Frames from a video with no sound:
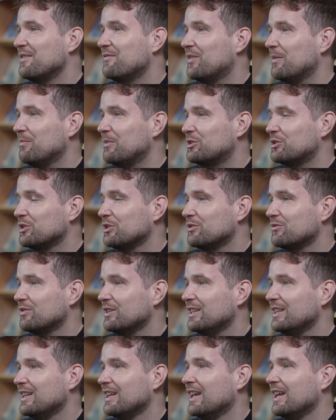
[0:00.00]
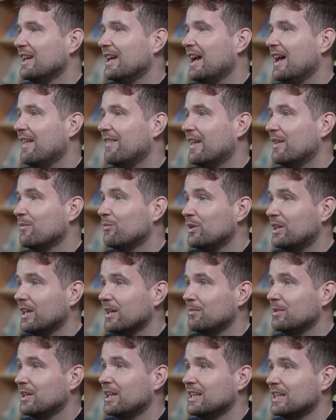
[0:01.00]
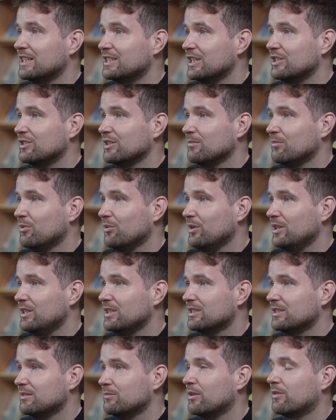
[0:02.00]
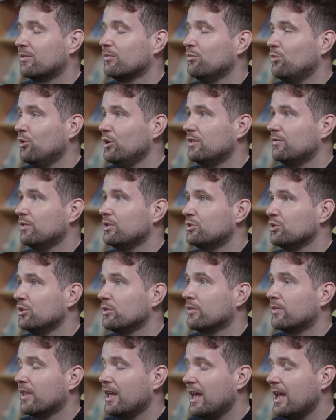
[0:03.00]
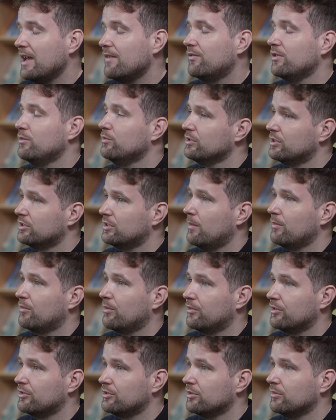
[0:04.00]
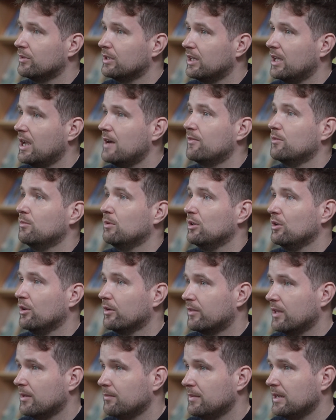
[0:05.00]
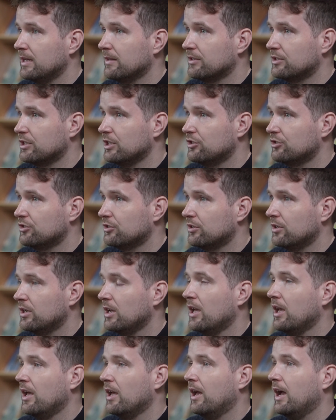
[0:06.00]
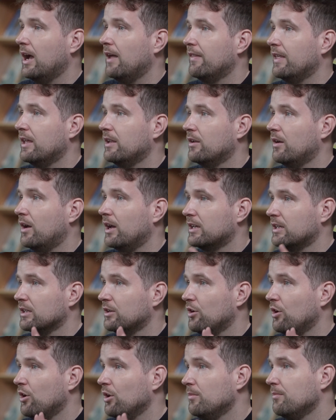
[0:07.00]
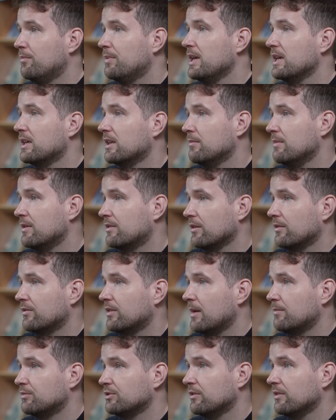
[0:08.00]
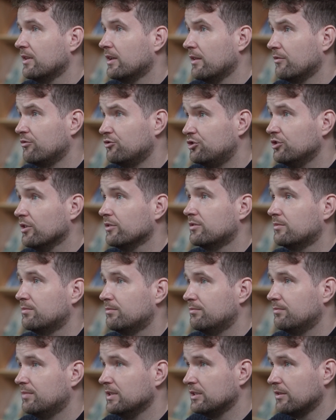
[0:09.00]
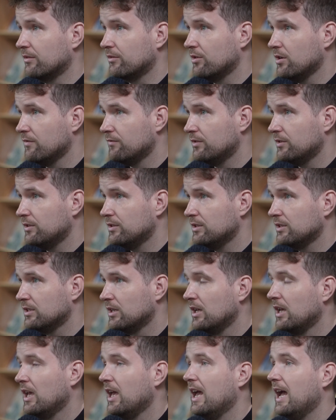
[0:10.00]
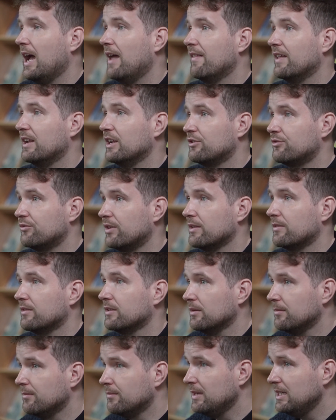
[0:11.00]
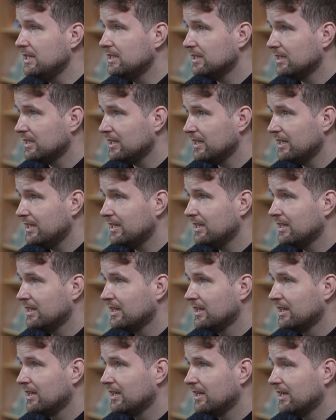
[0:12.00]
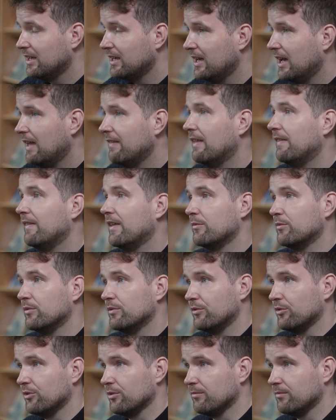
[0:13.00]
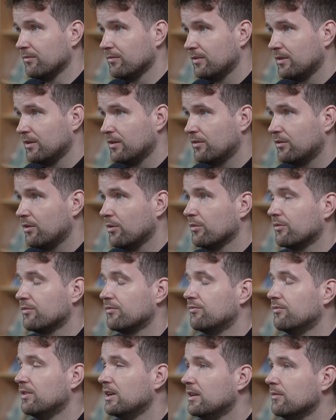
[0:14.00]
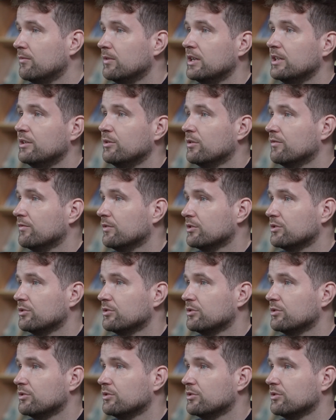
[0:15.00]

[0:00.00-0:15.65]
from the children, and then we can begin a teaching point. But it's a wonderful tool because everyone stops what they're doing, everyone looks at me as a teacher, and then I can unpick a misconception that has just been discovered and then address it immediately, and then they resume. So it's a really, really useful